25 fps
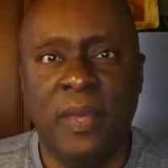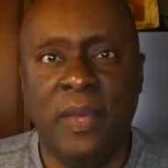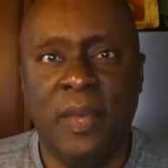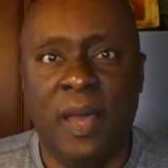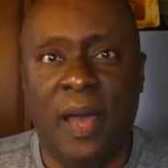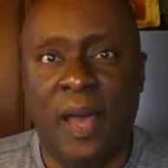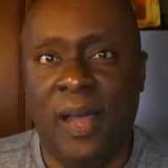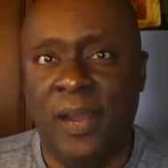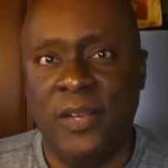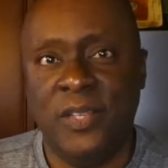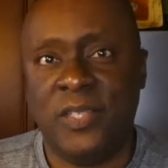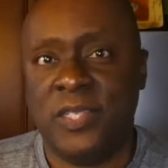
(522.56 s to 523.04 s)

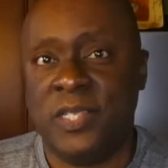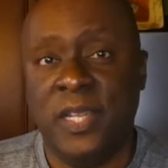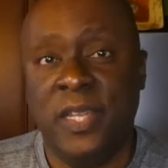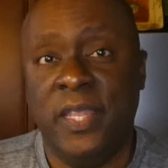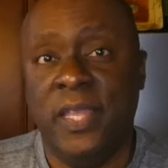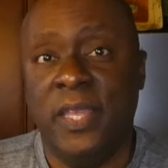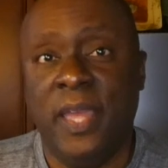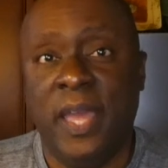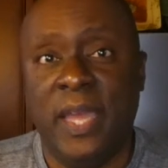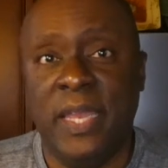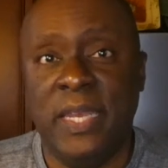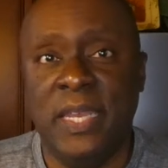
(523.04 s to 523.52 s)

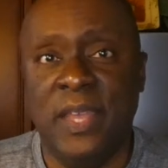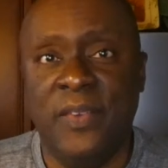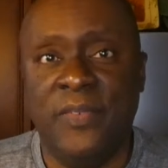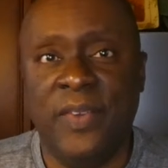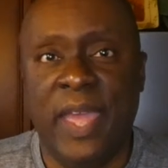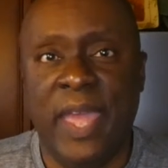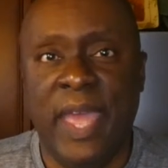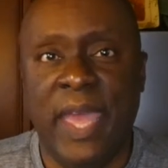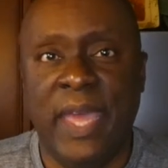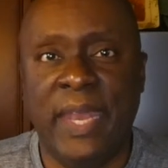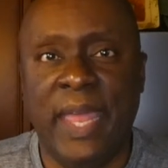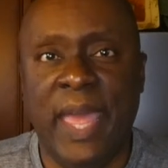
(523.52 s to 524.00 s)
Honestly, I
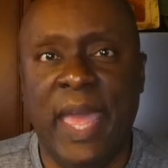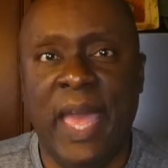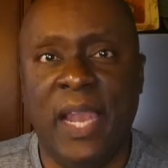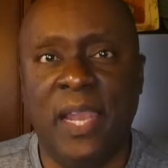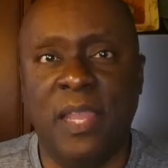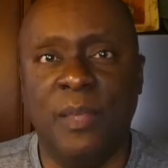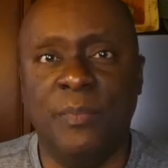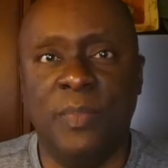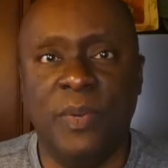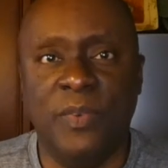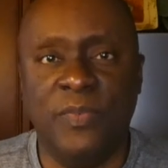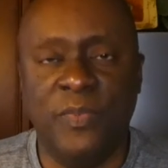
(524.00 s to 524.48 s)
never had
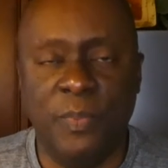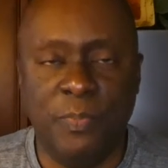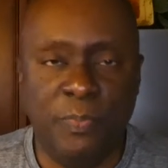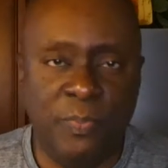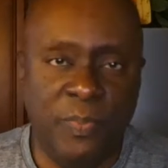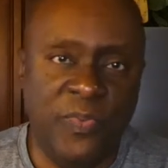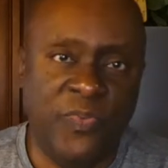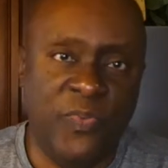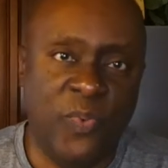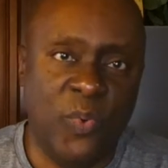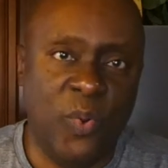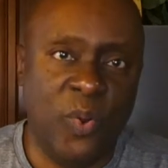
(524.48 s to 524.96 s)
halibut
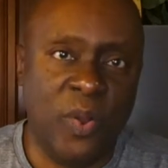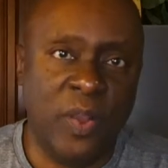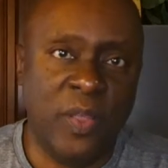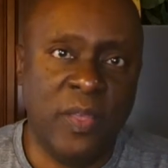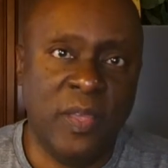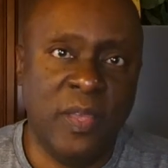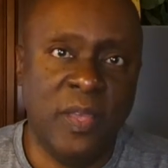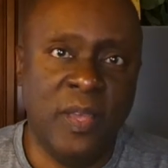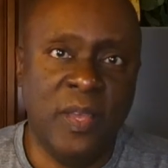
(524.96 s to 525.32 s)
before.